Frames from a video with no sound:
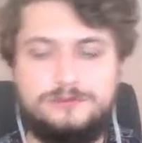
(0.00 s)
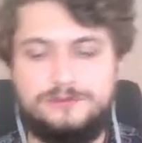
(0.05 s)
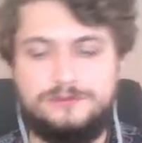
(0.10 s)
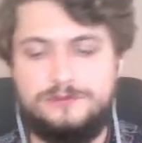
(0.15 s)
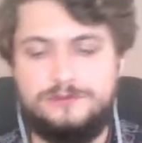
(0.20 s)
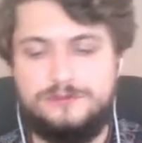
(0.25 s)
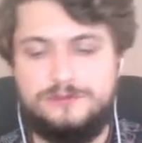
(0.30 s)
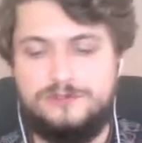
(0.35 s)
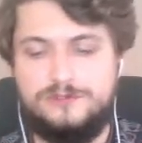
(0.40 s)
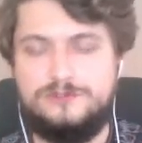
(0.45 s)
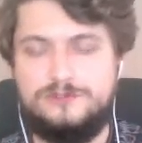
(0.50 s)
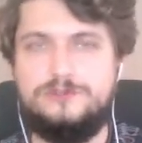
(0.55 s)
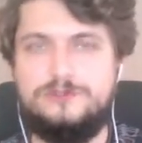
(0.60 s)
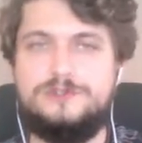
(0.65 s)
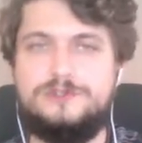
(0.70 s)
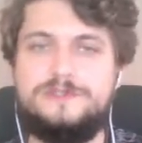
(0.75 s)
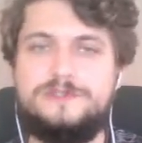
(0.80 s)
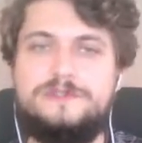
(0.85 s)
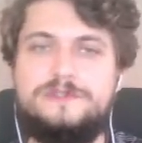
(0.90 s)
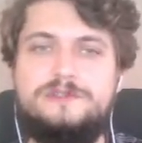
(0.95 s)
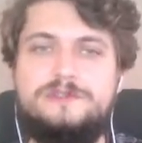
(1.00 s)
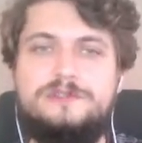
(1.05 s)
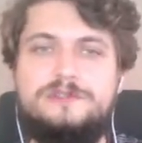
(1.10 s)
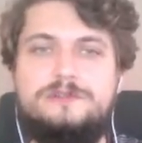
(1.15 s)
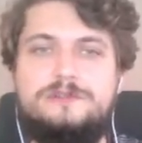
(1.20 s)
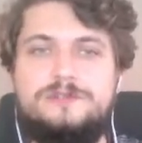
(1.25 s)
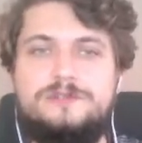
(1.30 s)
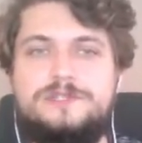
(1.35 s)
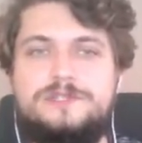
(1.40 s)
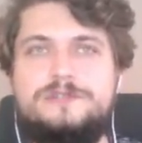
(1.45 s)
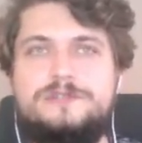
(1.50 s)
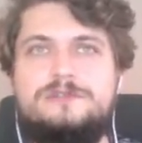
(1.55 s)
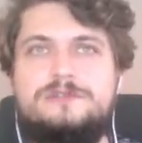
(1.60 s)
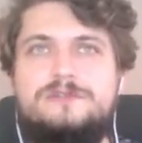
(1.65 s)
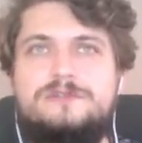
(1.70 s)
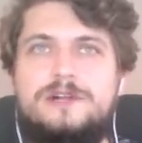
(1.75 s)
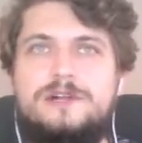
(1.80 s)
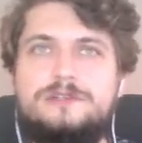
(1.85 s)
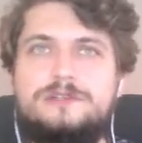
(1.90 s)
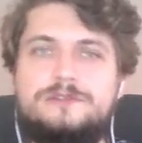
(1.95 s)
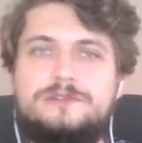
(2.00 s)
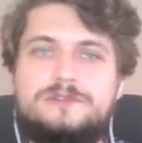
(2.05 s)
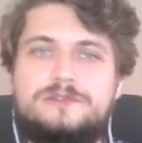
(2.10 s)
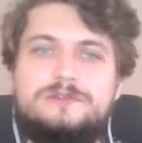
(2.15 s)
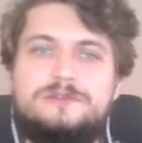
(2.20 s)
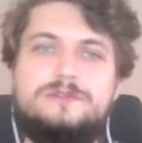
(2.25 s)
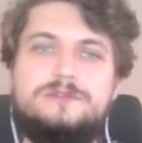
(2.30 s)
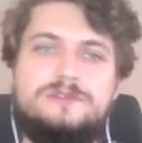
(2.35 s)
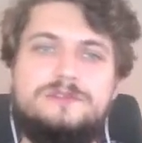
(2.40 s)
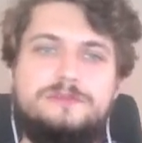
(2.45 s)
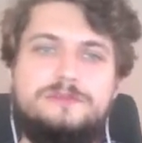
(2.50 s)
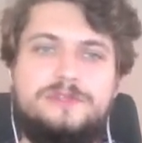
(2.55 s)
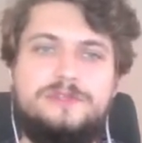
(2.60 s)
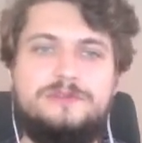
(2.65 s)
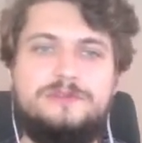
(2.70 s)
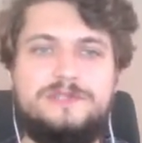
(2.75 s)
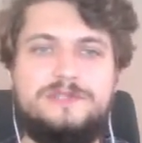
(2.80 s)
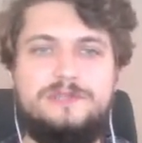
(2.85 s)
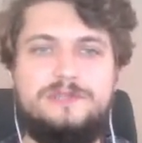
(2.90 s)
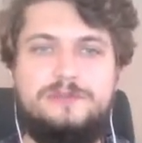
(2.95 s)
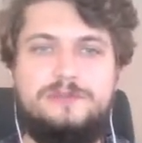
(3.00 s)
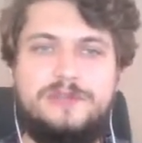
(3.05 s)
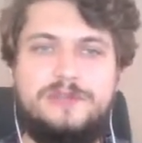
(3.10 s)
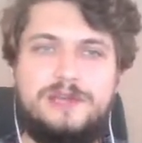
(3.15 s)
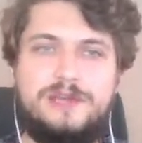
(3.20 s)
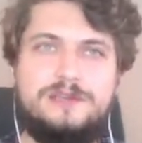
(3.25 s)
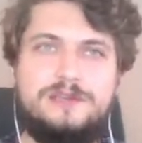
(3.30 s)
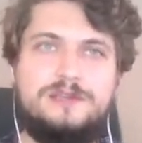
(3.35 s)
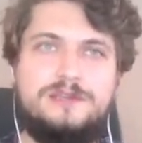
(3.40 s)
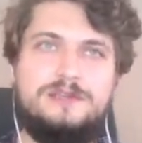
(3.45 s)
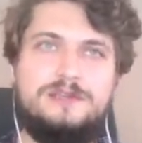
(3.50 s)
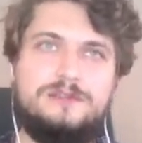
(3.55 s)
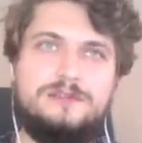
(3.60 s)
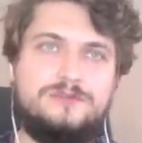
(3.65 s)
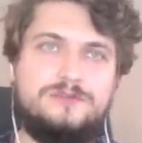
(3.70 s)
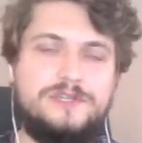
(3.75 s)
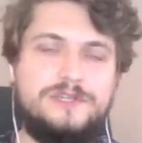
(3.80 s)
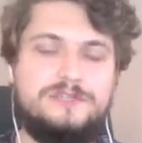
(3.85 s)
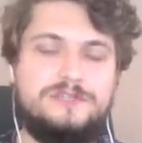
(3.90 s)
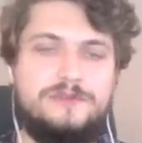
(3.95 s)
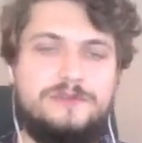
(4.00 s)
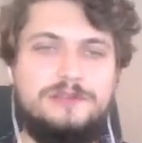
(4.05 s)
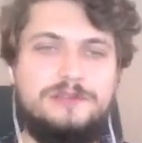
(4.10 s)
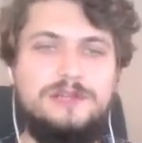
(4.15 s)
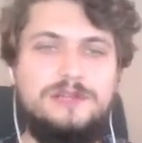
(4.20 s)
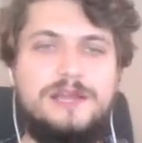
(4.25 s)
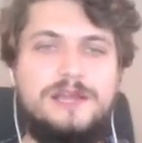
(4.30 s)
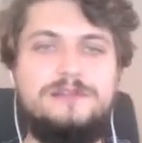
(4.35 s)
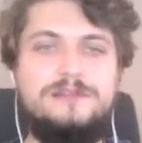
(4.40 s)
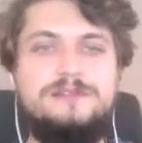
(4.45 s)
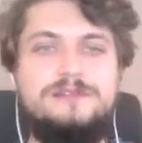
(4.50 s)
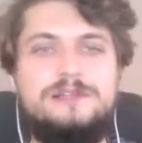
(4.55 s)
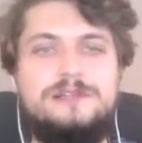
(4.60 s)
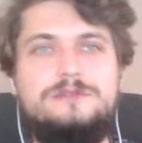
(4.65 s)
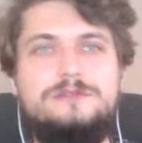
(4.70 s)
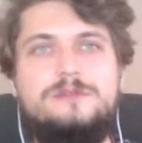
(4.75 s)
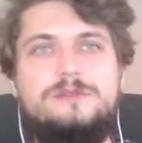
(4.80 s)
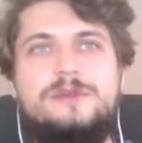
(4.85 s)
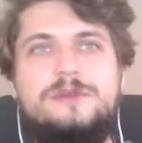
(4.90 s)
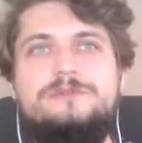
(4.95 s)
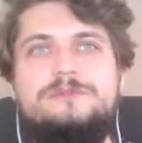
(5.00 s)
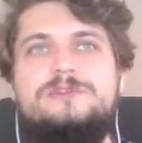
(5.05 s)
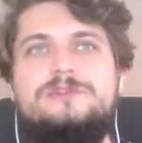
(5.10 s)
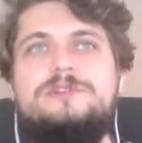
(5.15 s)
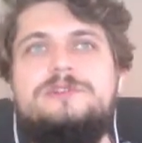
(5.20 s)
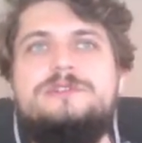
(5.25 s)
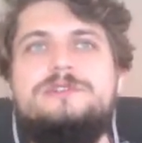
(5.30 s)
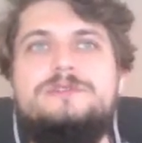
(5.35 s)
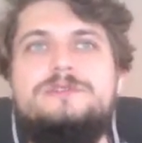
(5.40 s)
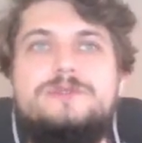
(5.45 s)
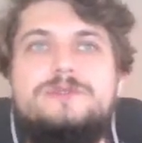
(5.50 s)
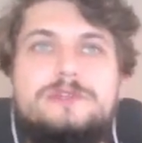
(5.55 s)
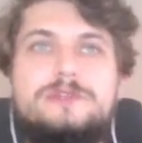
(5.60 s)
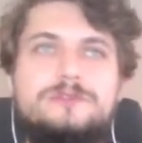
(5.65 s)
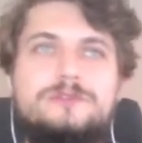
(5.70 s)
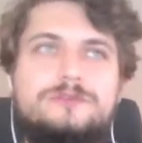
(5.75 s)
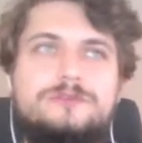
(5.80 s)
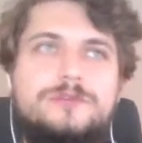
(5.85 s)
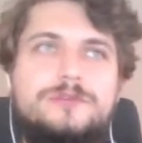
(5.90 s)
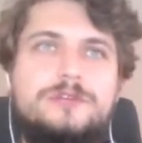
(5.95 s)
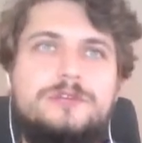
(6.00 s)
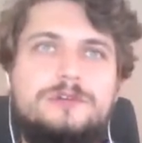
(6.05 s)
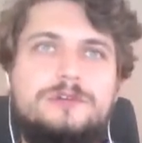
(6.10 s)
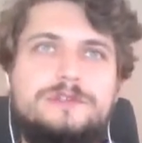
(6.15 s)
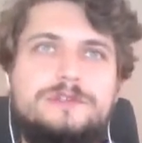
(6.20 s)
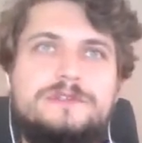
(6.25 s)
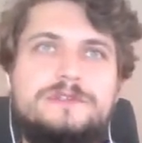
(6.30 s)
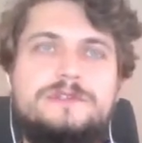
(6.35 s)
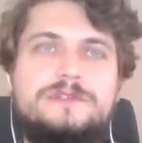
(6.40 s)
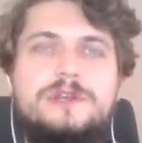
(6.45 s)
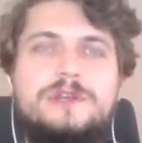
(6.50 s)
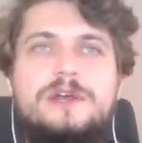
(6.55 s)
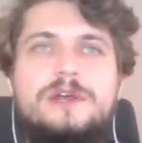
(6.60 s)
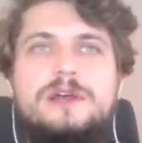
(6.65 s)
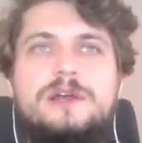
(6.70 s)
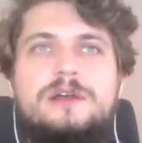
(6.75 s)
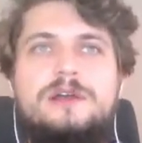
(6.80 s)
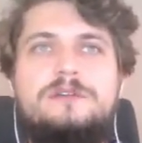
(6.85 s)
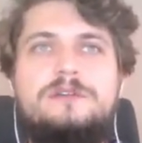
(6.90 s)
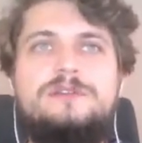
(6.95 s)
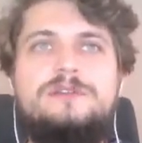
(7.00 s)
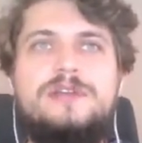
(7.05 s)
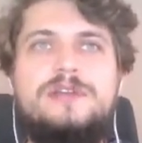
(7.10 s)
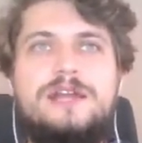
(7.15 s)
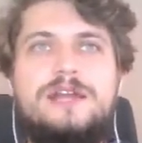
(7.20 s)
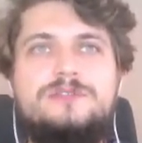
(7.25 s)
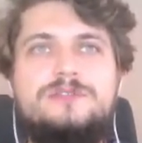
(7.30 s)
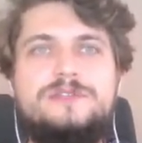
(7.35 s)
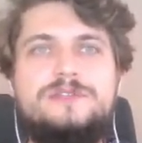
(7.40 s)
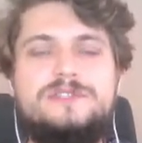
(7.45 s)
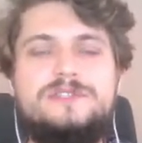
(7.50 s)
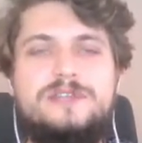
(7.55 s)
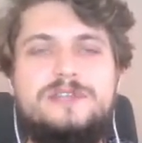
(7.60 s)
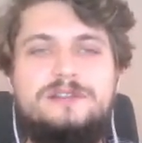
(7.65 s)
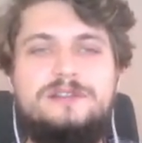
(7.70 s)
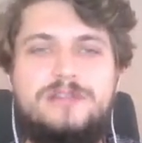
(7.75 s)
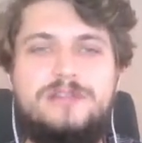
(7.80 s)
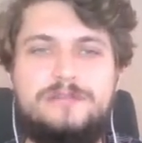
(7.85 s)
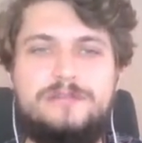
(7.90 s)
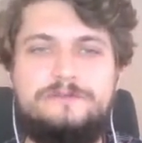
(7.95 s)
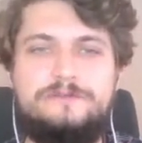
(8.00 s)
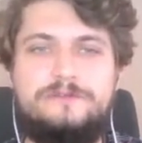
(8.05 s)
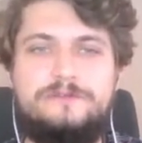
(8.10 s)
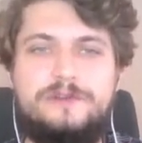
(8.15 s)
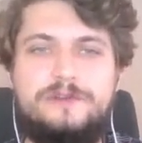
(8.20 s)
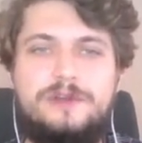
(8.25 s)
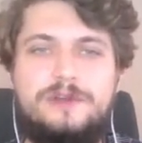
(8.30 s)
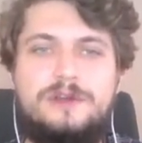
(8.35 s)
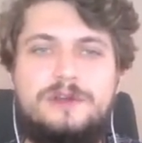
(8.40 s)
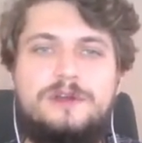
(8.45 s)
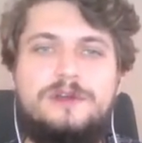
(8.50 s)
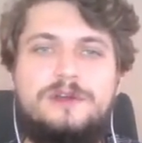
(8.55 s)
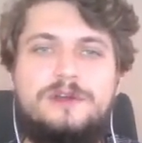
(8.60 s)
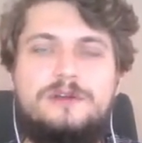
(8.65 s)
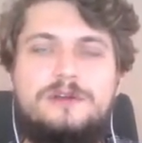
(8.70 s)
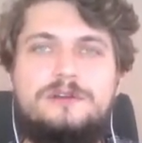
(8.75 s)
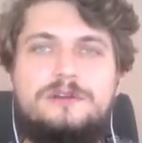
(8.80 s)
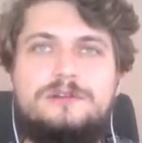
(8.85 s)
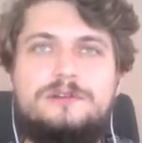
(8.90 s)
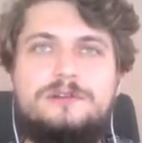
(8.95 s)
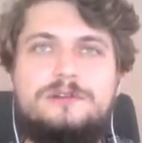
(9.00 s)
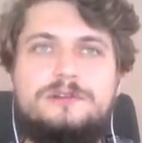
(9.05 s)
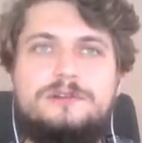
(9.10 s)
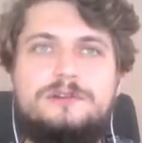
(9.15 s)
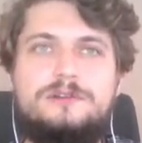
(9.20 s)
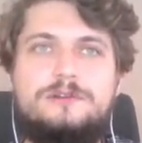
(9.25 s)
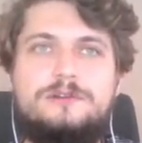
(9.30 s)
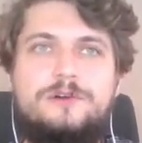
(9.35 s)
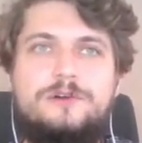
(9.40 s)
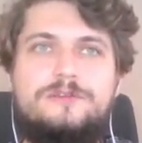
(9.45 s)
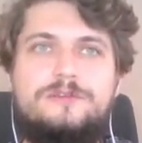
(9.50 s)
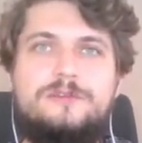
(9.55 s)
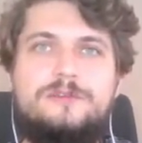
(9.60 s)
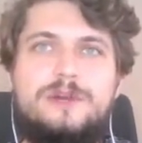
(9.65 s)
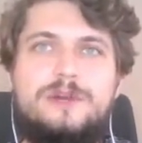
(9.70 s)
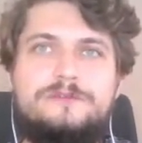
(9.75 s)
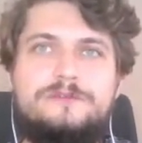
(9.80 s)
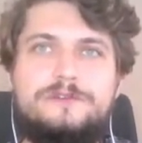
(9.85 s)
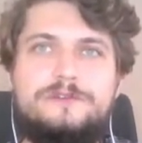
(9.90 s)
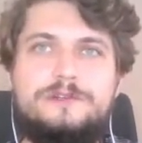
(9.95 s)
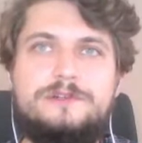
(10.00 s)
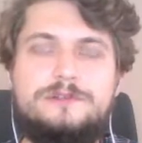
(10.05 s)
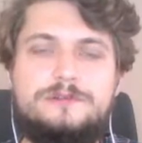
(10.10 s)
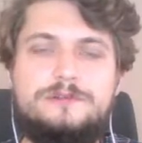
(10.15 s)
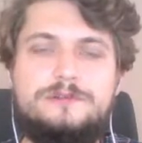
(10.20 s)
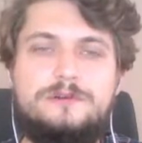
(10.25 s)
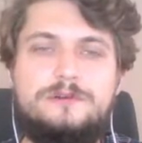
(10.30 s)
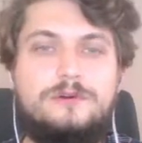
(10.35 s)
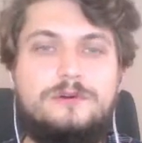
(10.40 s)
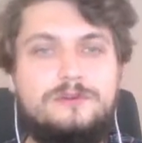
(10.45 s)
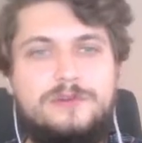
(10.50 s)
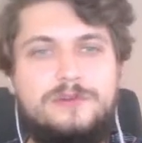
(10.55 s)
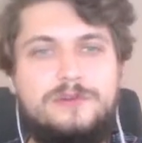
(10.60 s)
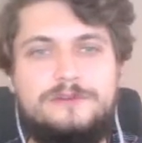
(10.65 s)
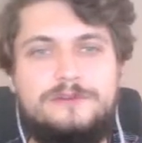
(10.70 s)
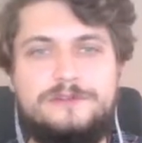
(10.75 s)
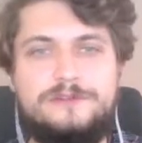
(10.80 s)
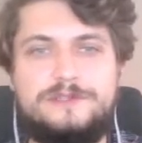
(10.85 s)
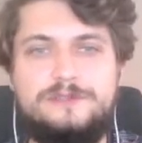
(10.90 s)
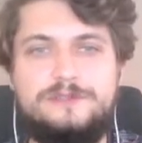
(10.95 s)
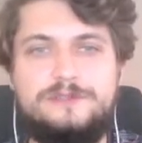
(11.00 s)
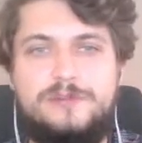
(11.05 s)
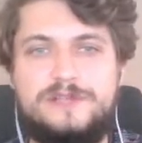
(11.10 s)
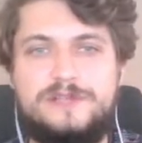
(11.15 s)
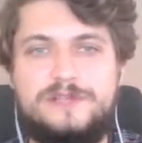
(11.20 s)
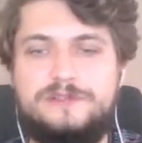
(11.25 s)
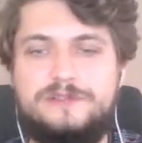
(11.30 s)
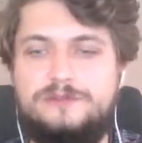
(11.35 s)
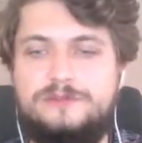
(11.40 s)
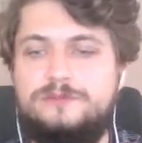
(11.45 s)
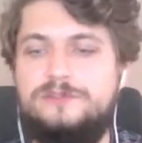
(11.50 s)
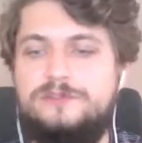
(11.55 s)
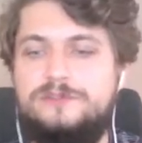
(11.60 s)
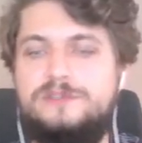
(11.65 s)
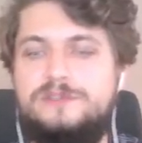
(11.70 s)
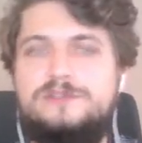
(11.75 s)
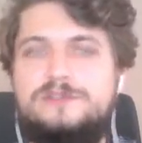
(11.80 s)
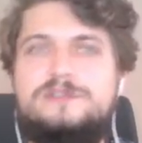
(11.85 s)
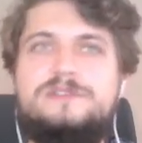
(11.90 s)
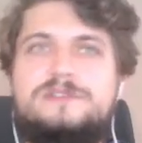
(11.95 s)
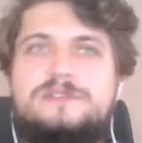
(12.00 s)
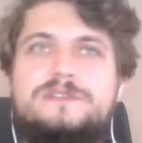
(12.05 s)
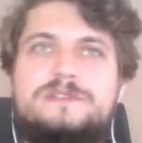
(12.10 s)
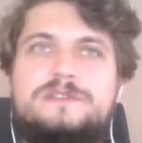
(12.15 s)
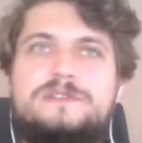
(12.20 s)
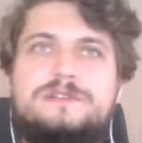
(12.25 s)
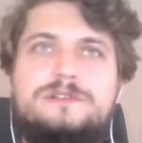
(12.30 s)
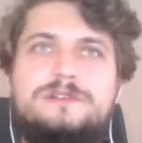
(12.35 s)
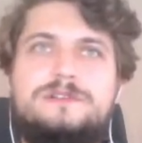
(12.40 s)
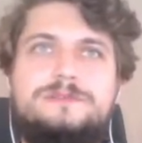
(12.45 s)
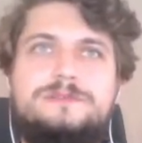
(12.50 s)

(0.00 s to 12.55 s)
stores the register values using ptrace API in the trace file, and then records the address and length of a buffer or buffers passed to the syscall.